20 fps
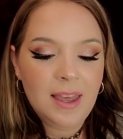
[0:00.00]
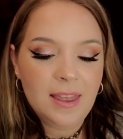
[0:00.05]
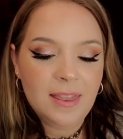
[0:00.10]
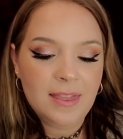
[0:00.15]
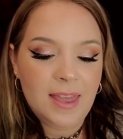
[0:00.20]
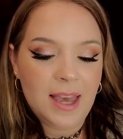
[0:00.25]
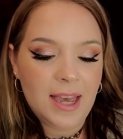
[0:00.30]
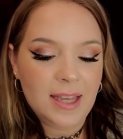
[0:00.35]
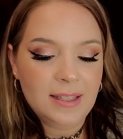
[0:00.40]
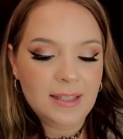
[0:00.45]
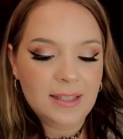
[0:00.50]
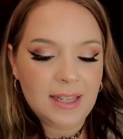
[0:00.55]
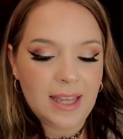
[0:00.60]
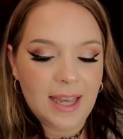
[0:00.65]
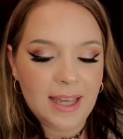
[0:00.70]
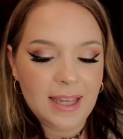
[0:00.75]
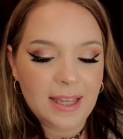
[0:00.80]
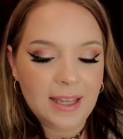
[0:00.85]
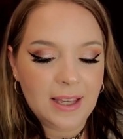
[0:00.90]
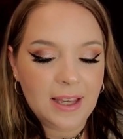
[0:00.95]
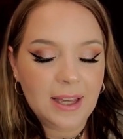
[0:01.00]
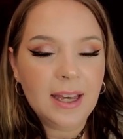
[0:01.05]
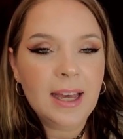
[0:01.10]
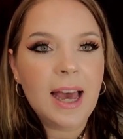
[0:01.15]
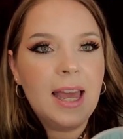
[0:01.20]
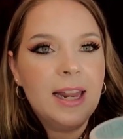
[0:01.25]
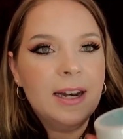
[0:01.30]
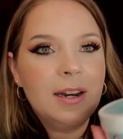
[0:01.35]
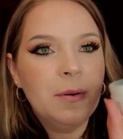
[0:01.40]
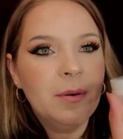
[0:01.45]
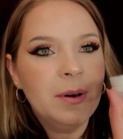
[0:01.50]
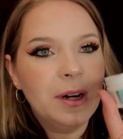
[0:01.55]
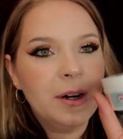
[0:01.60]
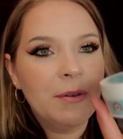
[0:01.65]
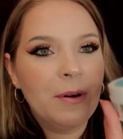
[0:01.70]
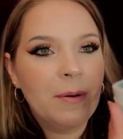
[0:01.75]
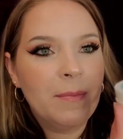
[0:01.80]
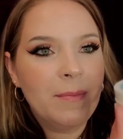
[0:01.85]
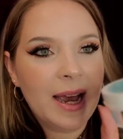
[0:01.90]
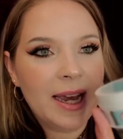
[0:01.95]
That's like kind of what it
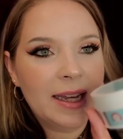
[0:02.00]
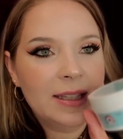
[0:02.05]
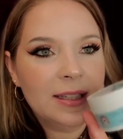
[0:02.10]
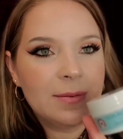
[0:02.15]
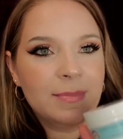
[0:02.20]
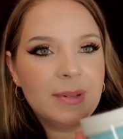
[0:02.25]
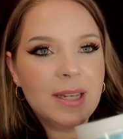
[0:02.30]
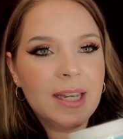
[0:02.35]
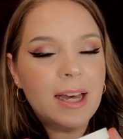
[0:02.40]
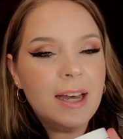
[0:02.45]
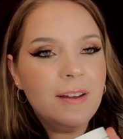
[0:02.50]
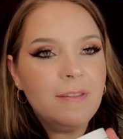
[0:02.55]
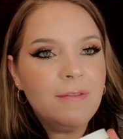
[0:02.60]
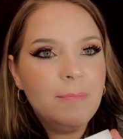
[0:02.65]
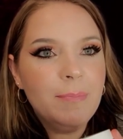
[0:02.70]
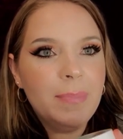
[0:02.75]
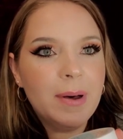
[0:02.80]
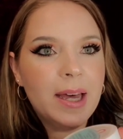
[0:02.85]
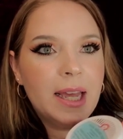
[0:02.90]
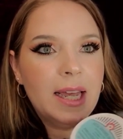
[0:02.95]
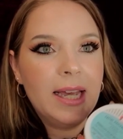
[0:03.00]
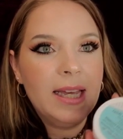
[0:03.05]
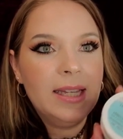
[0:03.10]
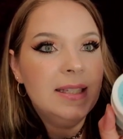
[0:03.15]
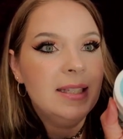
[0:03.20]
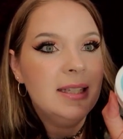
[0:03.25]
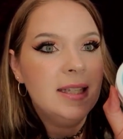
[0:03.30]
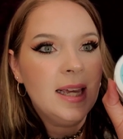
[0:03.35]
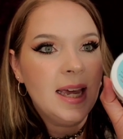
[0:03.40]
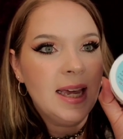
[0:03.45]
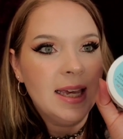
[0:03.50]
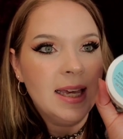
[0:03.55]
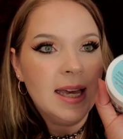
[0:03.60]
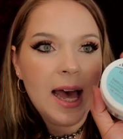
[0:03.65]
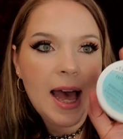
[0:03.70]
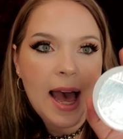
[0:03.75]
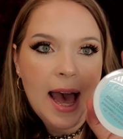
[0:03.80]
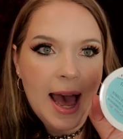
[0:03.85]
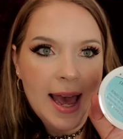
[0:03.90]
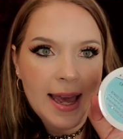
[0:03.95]
reminds me of, but it's like
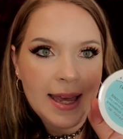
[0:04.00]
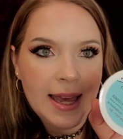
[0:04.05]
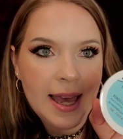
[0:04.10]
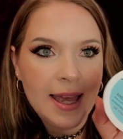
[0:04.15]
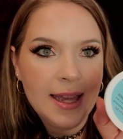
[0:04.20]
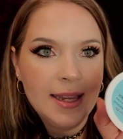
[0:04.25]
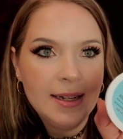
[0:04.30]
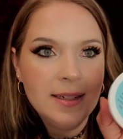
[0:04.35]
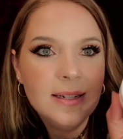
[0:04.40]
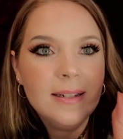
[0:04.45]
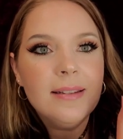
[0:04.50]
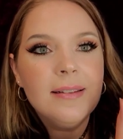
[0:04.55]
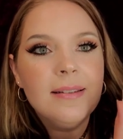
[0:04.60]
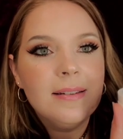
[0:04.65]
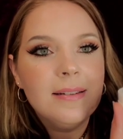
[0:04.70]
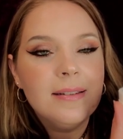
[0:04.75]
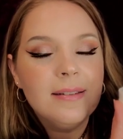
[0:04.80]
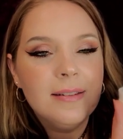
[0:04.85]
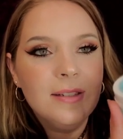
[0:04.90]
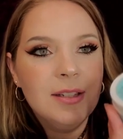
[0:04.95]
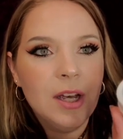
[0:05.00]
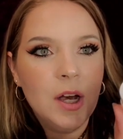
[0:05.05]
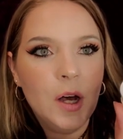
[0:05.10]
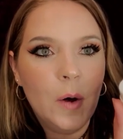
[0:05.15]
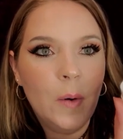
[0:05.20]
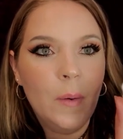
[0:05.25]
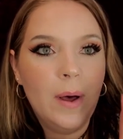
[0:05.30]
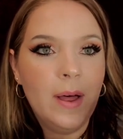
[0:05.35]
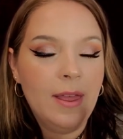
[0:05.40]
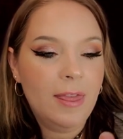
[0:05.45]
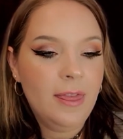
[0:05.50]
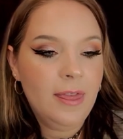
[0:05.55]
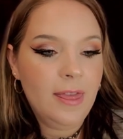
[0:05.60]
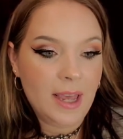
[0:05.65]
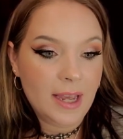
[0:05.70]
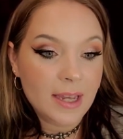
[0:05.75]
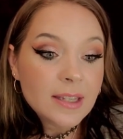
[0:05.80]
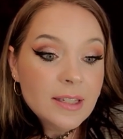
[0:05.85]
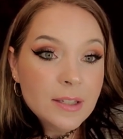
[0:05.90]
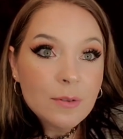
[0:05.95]
high end. So
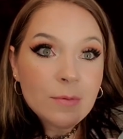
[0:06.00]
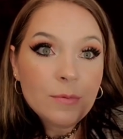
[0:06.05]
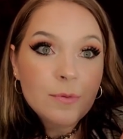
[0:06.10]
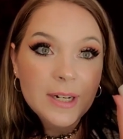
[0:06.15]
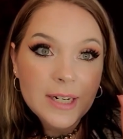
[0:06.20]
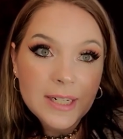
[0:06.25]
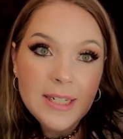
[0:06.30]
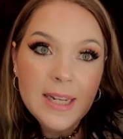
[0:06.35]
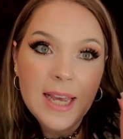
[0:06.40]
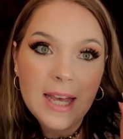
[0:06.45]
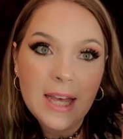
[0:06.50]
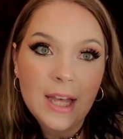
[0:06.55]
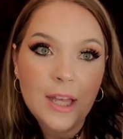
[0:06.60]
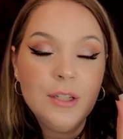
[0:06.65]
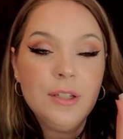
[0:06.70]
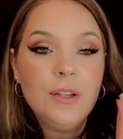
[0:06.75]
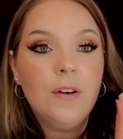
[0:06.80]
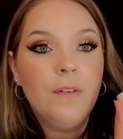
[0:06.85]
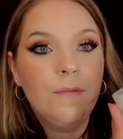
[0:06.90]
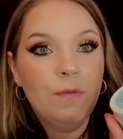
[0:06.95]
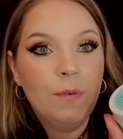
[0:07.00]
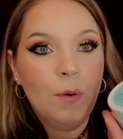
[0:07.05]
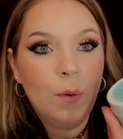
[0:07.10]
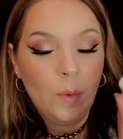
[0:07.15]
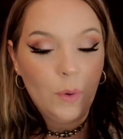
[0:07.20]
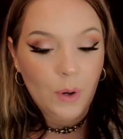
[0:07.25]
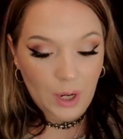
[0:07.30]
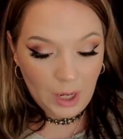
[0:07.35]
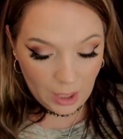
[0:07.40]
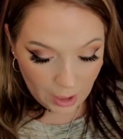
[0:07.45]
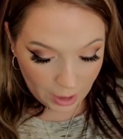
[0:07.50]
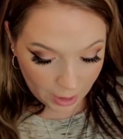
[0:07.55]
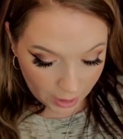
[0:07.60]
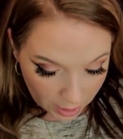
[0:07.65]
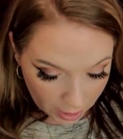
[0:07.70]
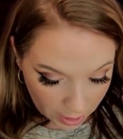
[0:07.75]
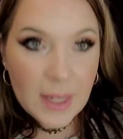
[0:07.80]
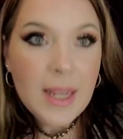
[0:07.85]
this retails for